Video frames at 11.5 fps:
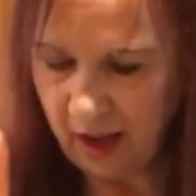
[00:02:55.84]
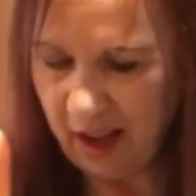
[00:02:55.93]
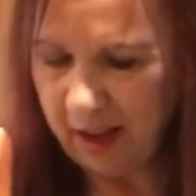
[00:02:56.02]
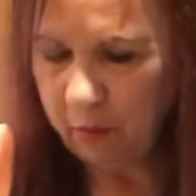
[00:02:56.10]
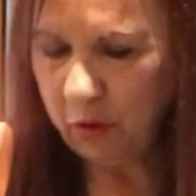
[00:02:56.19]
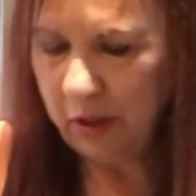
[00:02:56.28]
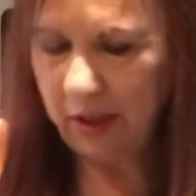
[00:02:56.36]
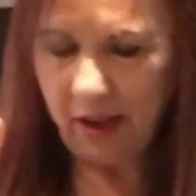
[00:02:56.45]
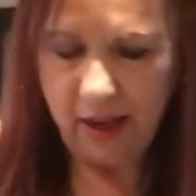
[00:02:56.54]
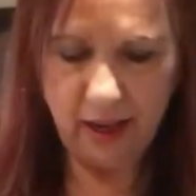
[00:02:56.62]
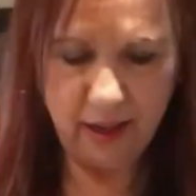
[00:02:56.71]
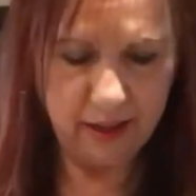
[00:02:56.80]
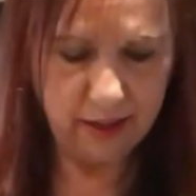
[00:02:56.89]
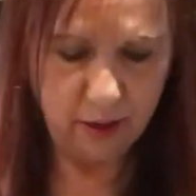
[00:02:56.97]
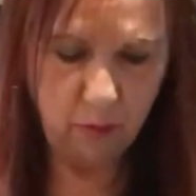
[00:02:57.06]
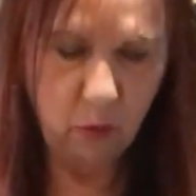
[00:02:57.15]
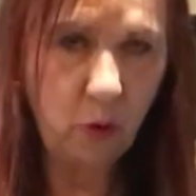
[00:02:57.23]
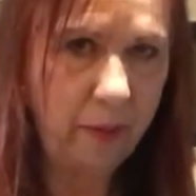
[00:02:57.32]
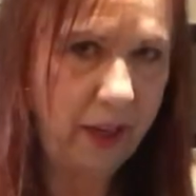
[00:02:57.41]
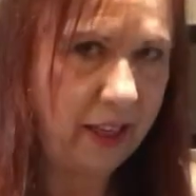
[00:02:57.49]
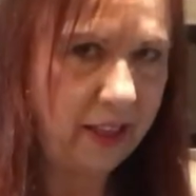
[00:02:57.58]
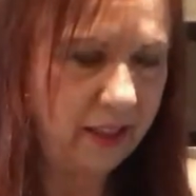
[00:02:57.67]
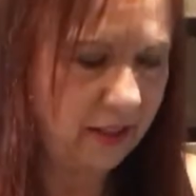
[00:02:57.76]
I would like a little more
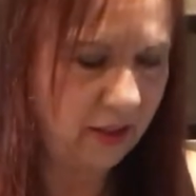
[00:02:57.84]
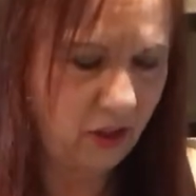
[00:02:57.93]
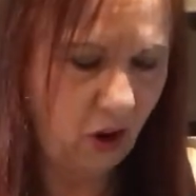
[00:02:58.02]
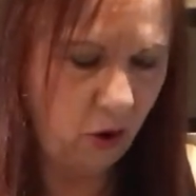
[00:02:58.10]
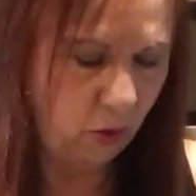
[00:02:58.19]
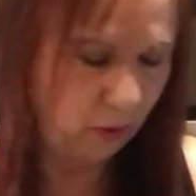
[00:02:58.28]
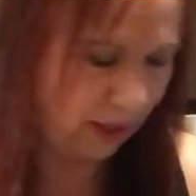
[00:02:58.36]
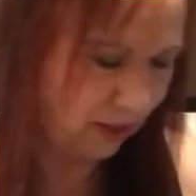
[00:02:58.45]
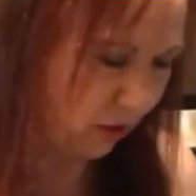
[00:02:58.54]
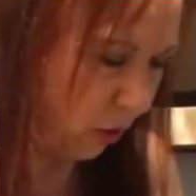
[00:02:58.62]
peas, so let's